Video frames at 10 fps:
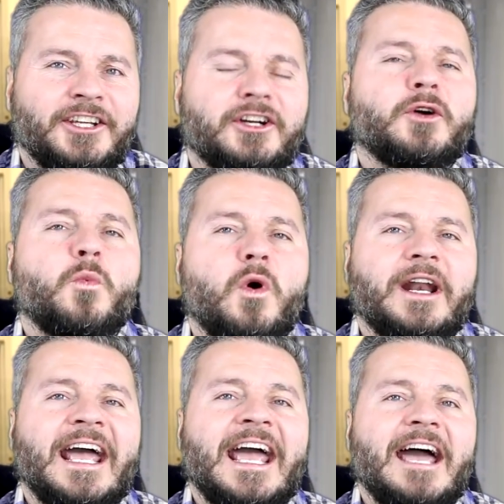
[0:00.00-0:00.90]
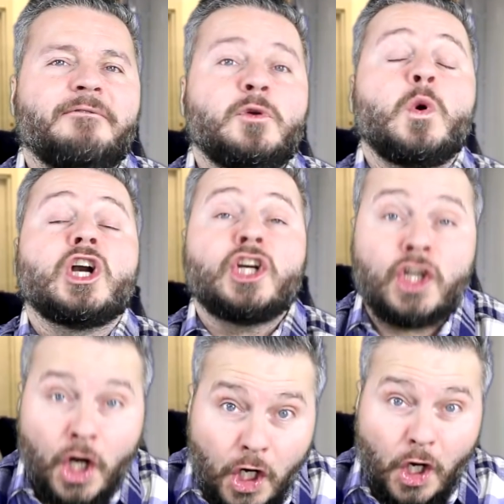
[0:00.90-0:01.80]
you're gonna wanna have you a
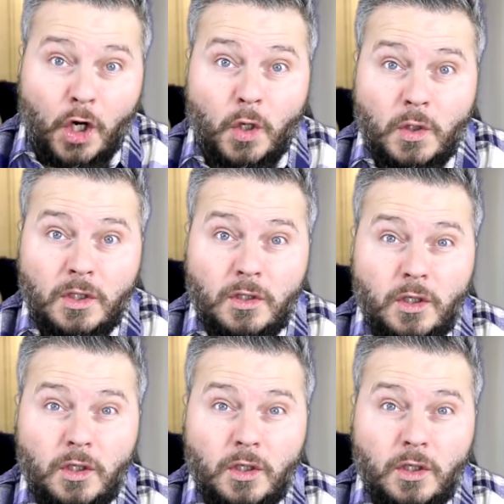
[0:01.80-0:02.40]
girl